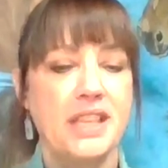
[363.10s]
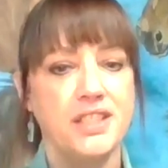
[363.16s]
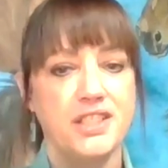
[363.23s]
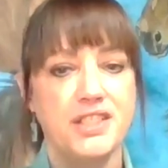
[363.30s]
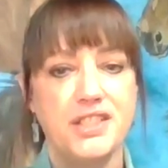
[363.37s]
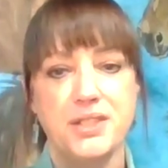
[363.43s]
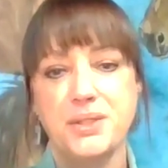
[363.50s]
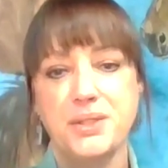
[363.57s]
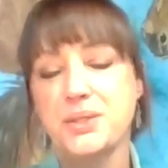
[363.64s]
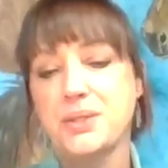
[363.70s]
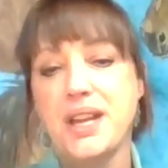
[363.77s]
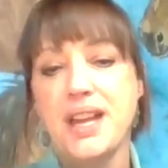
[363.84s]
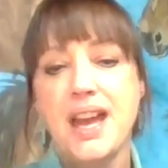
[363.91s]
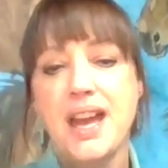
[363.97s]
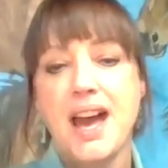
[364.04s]
just do
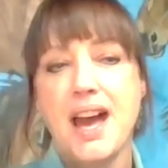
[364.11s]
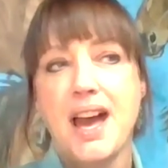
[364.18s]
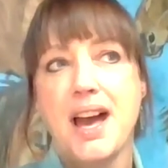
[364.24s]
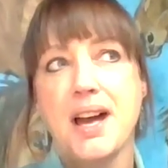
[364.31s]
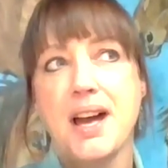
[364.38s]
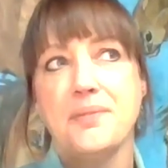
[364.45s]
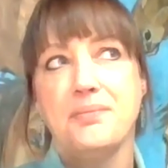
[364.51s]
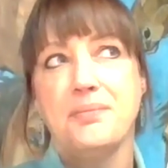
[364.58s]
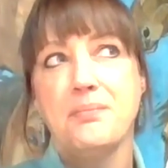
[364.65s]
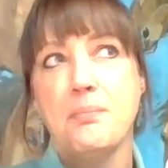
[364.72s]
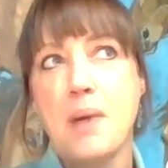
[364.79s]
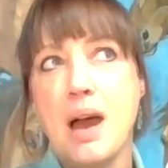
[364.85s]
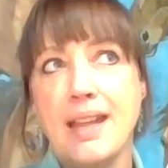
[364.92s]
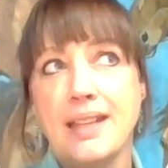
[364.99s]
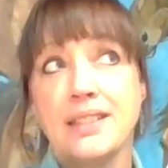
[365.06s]
uh,
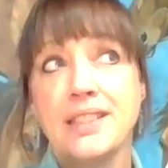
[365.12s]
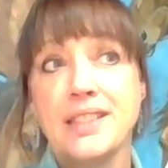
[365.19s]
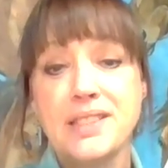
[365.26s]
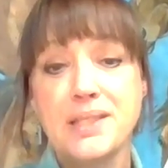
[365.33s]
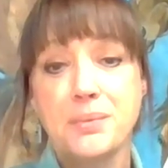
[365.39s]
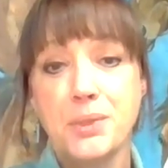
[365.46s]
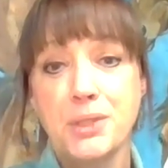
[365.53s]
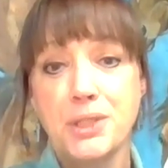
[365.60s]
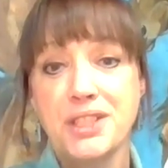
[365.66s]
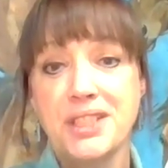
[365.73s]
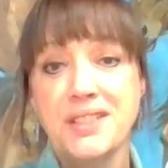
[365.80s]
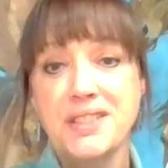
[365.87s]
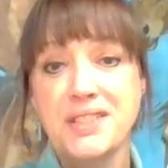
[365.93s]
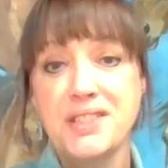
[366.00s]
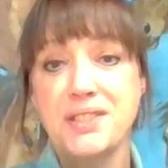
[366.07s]
mindless work
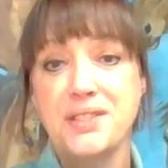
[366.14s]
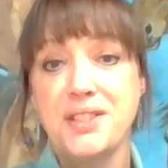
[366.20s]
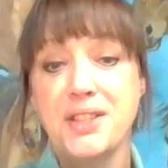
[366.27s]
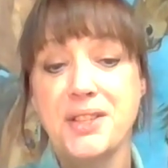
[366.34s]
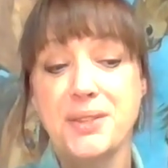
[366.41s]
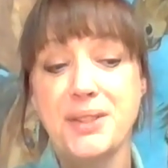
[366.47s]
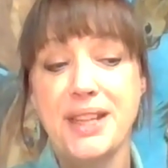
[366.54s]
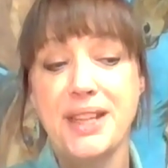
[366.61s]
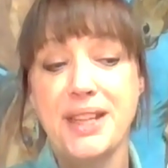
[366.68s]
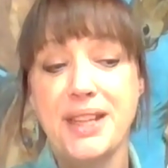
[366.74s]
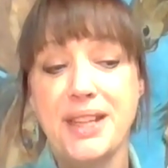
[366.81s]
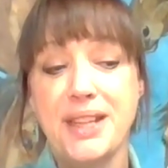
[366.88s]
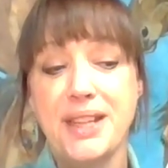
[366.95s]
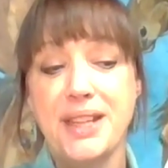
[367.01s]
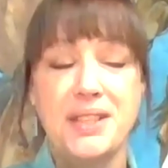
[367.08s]
in the studio, like
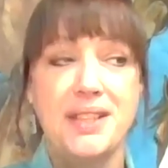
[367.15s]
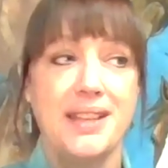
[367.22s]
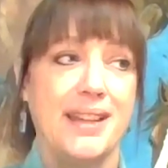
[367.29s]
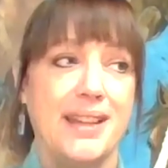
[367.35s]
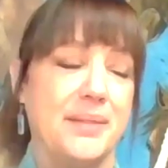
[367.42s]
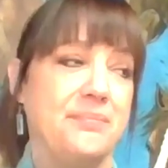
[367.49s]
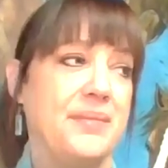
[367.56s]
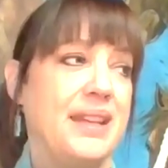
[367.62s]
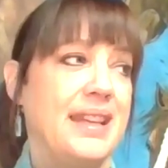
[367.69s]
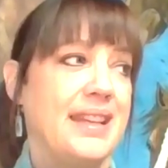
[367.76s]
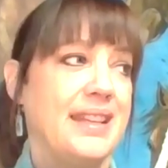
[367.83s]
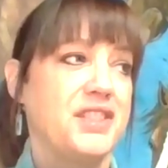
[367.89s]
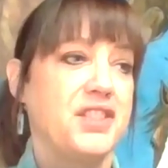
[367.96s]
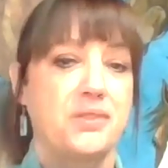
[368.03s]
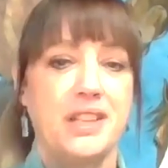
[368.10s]
maybe um,
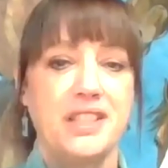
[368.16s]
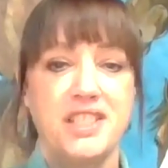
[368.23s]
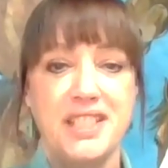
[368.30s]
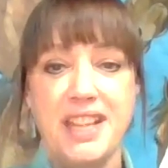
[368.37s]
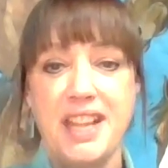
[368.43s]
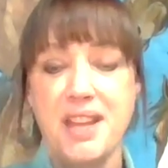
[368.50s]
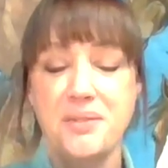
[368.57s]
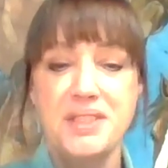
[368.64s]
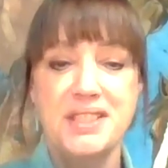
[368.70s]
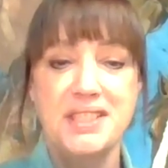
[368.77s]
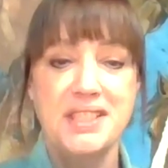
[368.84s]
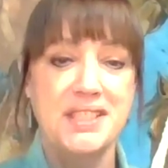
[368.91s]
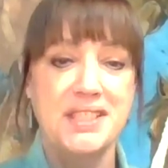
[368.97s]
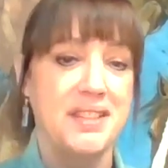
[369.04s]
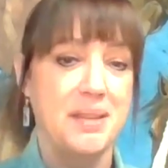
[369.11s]
stretching
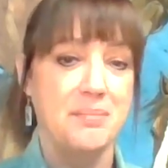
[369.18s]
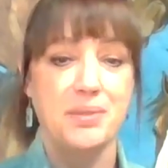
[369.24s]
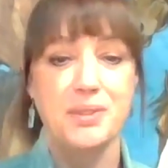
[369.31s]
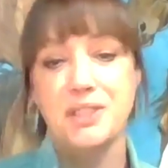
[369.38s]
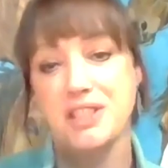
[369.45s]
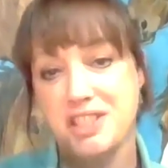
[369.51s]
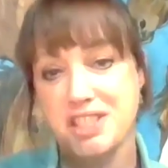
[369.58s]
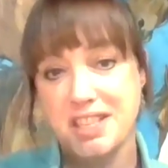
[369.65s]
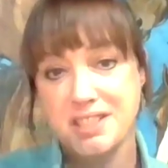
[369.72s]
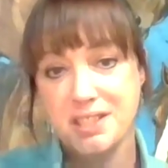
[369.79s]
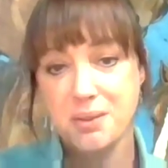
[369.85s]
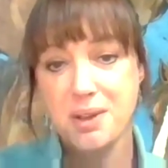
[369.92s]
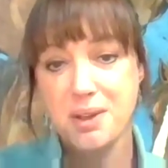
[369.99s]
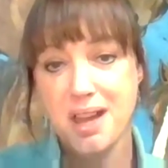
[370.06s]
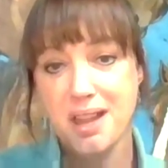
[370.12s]
canvases and then putting
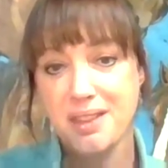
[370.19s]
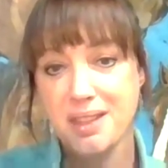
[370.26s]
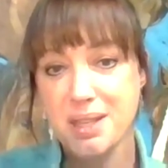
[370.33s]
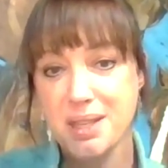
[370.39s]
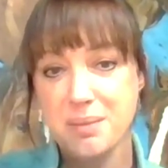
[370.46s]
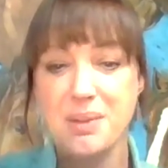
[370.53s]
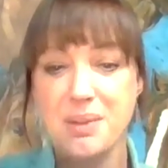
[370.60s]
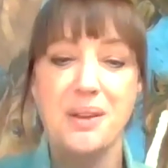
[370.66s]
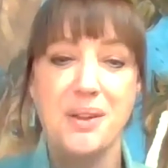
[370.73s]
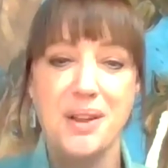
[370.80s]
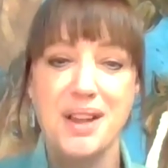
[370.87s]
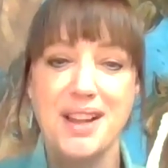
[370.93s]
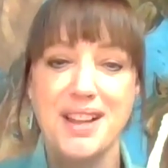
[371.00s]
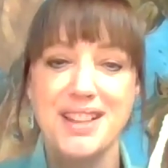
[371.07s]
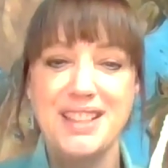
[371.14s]
gesso on them,
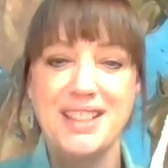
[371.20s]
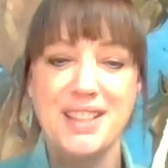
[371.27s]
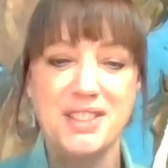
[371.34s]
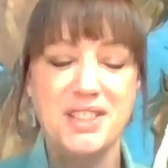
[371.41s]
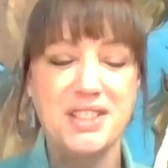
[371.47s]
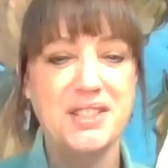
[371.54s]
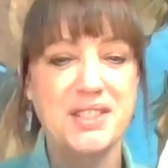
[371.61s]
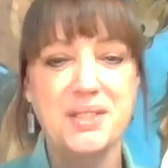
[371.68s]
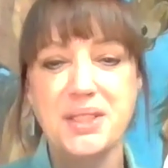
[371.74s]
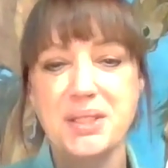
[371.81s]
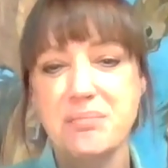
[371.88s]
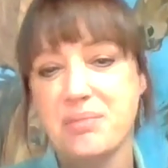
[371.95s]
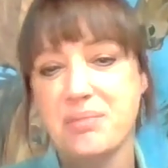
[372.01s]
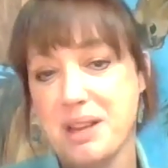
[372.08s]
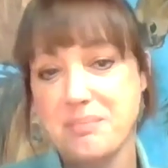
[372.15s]
or, you know, just
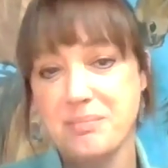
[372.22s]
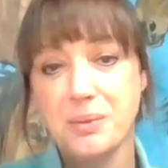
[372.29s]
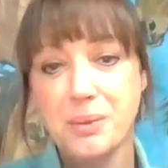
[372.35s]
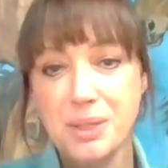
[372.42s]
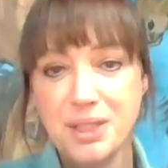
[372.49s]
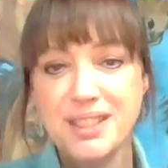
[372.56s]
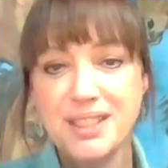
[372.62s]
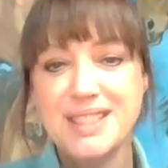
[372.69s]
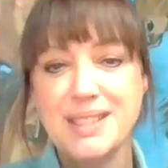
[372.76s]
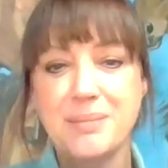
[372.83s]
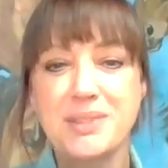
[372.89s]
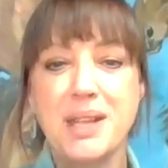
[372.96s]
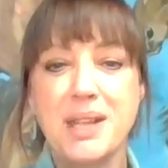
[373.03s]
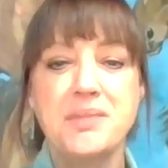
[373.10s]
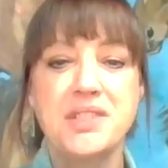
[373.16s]
doing prep work.
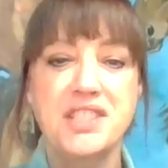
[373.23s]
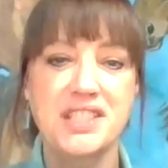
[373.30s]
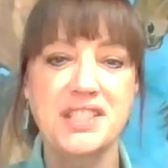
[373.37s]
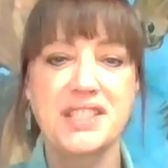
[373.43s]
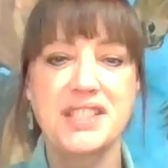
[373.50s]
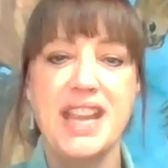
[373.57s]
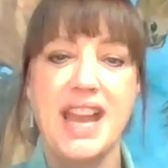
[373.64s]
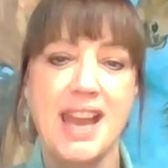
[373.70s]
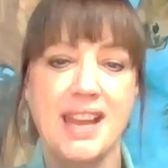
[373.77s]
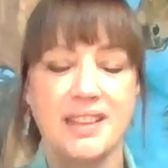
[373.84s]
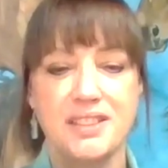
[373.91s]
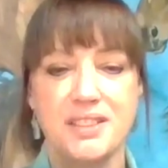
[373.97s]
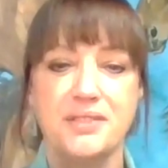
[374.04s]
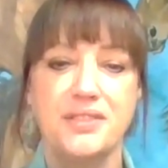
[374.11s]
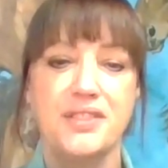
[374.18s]
Sometimes just the
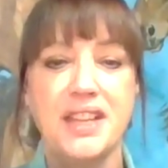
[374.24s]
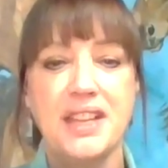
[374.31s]
act of,